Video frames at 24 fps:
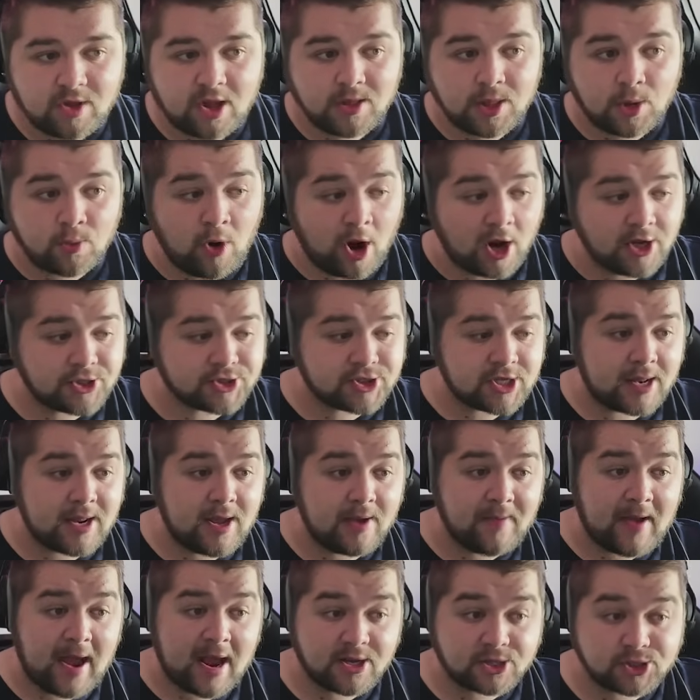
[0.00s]
The wide
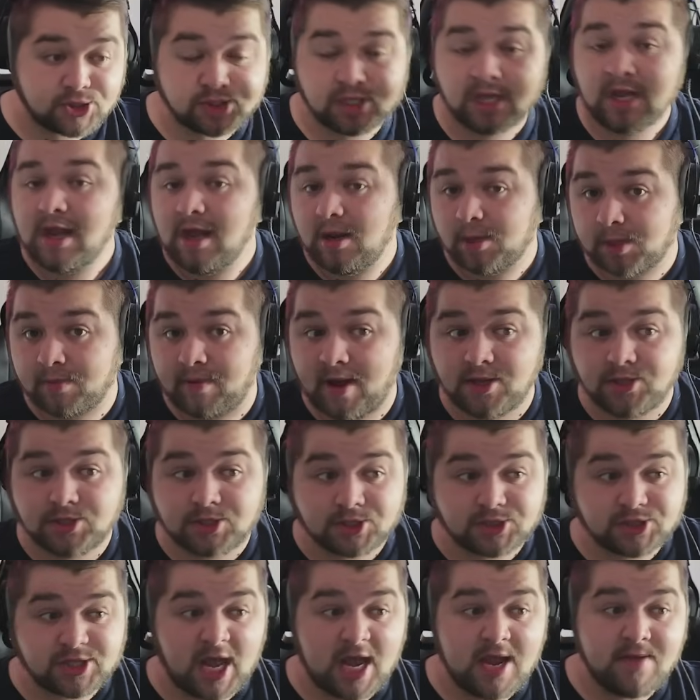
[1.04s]
centre-backs remains the
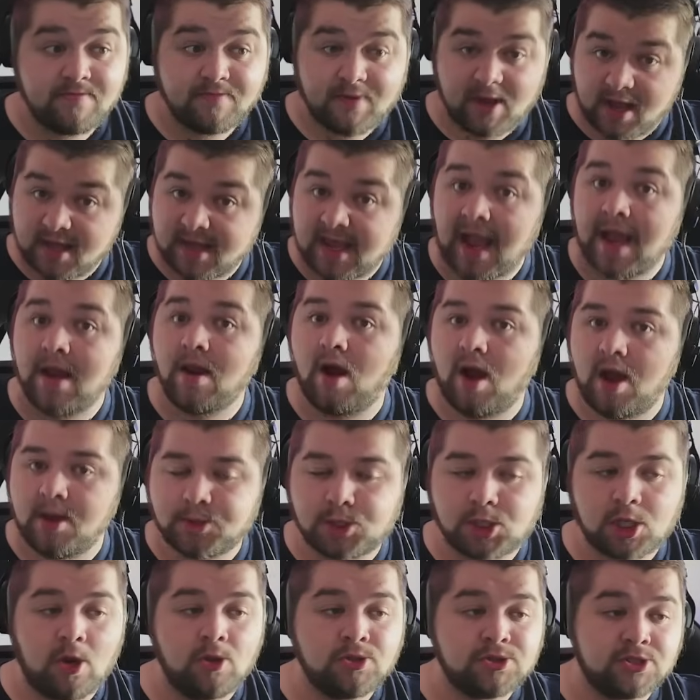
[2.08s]
same, but again, I have
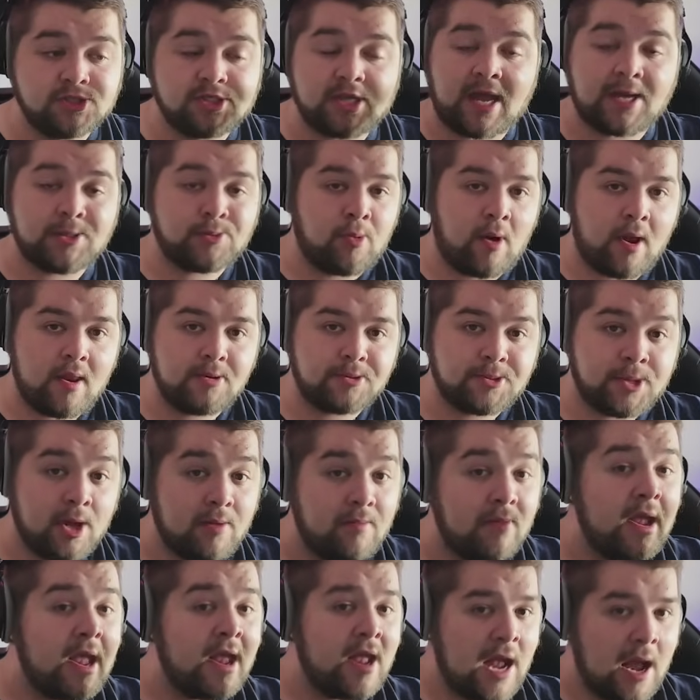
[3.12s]
chosen to have one of
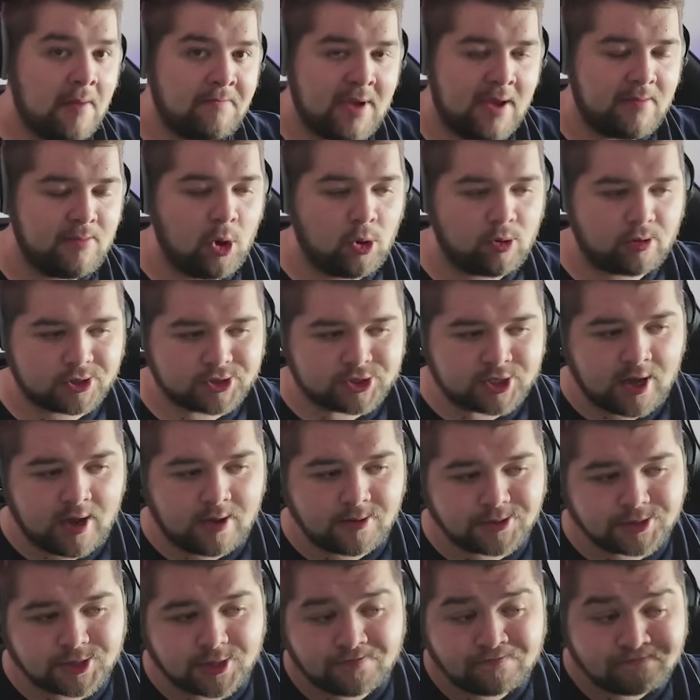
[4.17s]
them a bit more
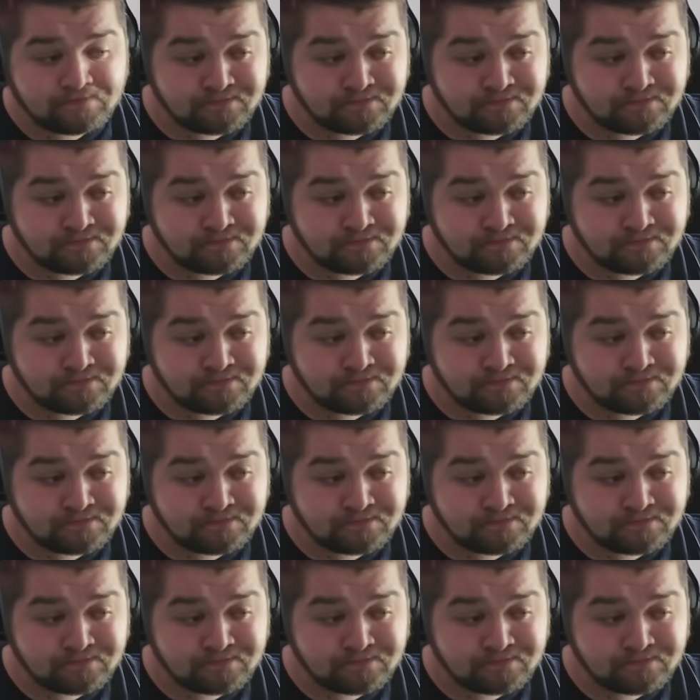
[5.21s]
reserved.